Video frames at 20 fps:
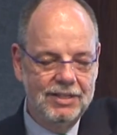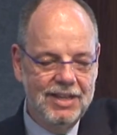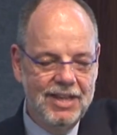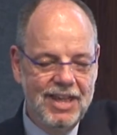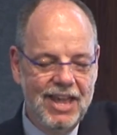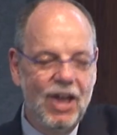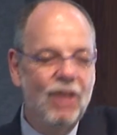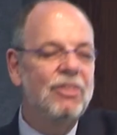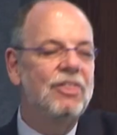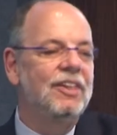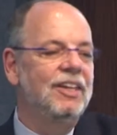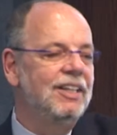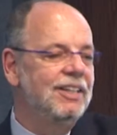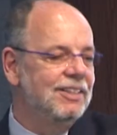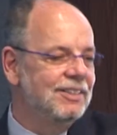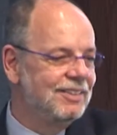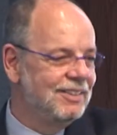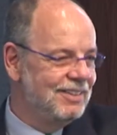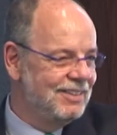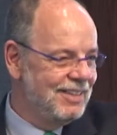healthy
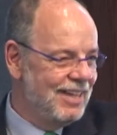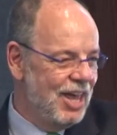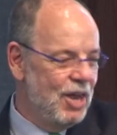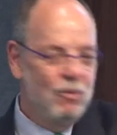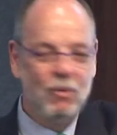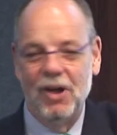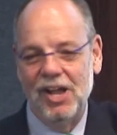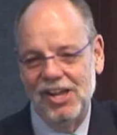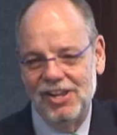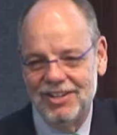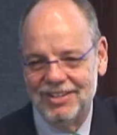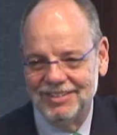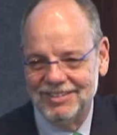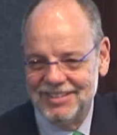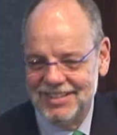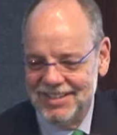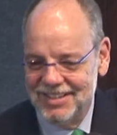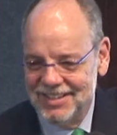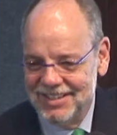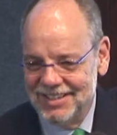and well,
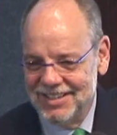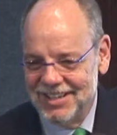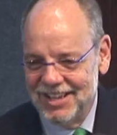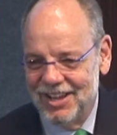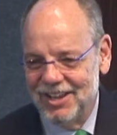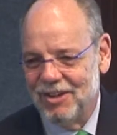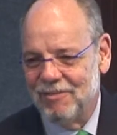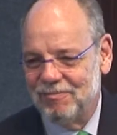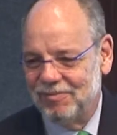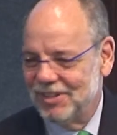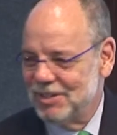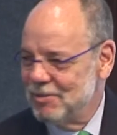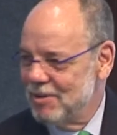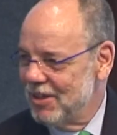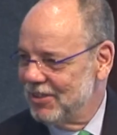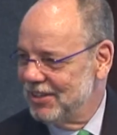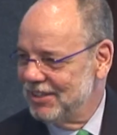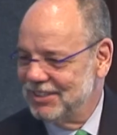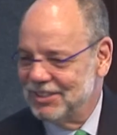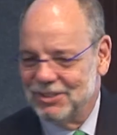hopefully
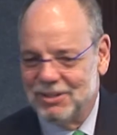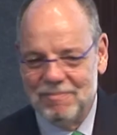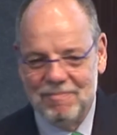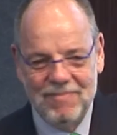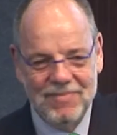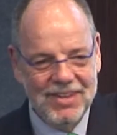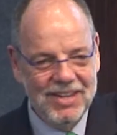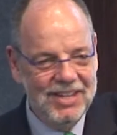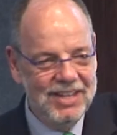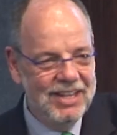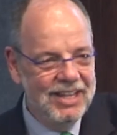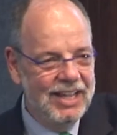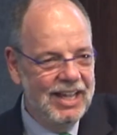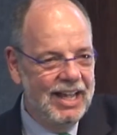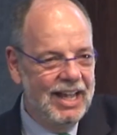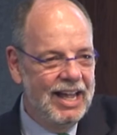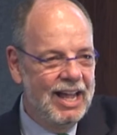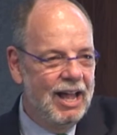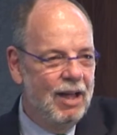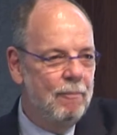wealthy too.
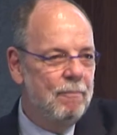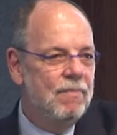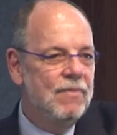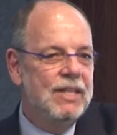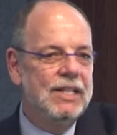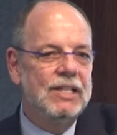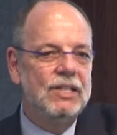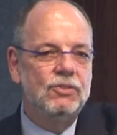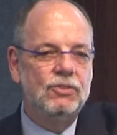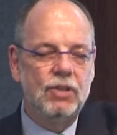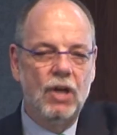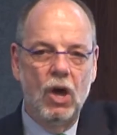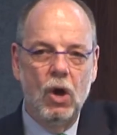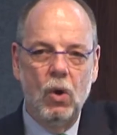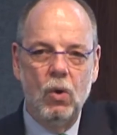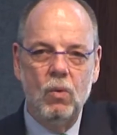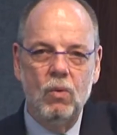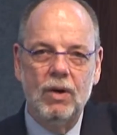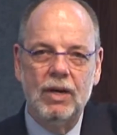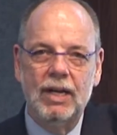This
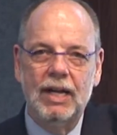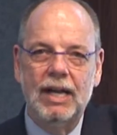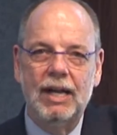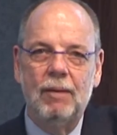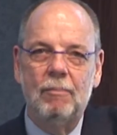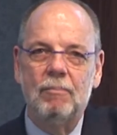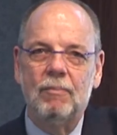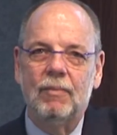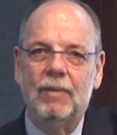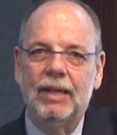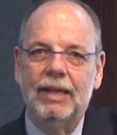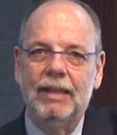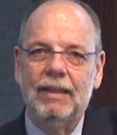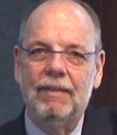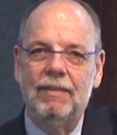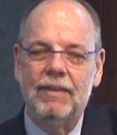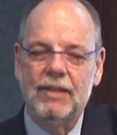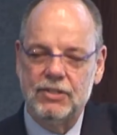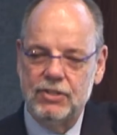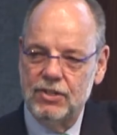
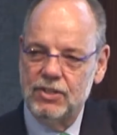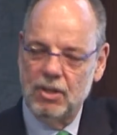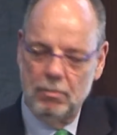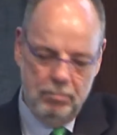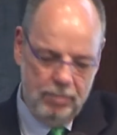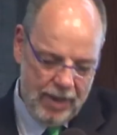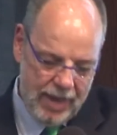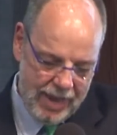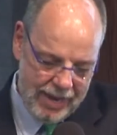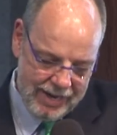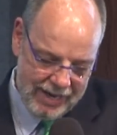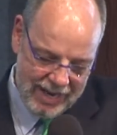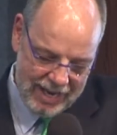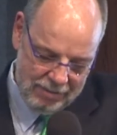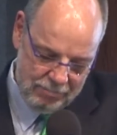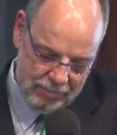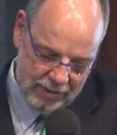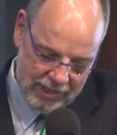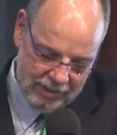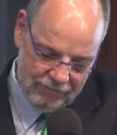has been
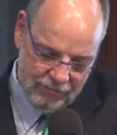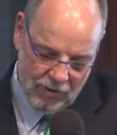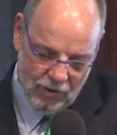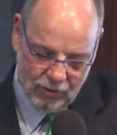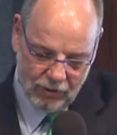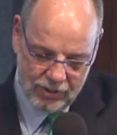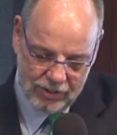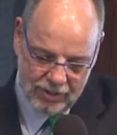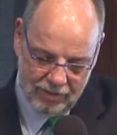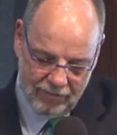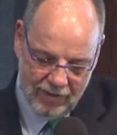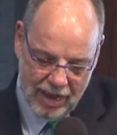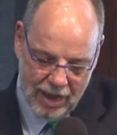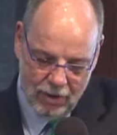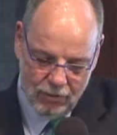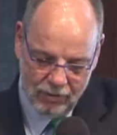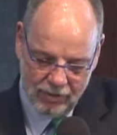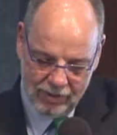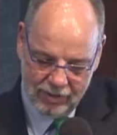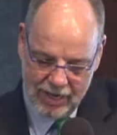a big focus of
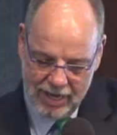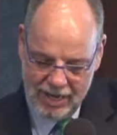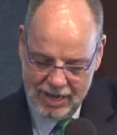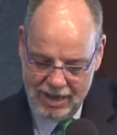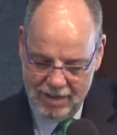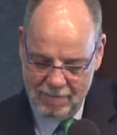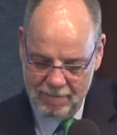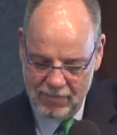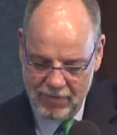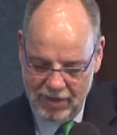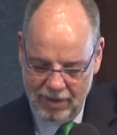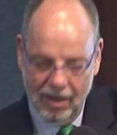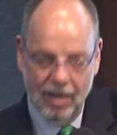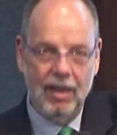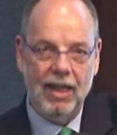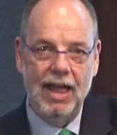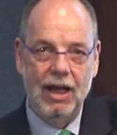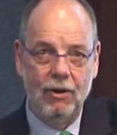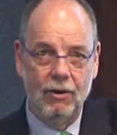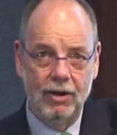
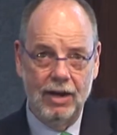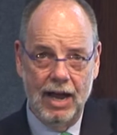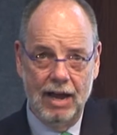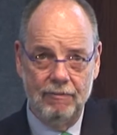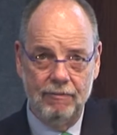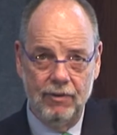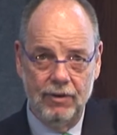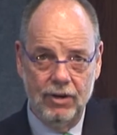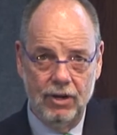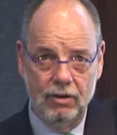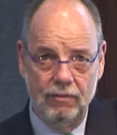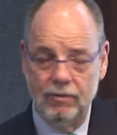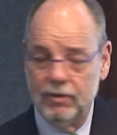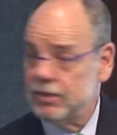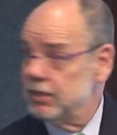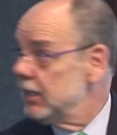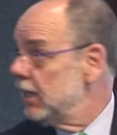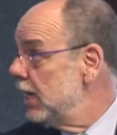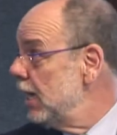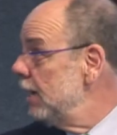our effort over
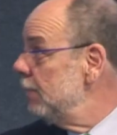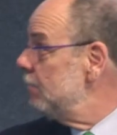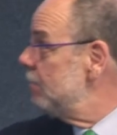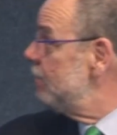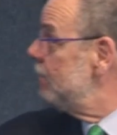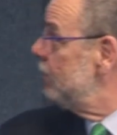time.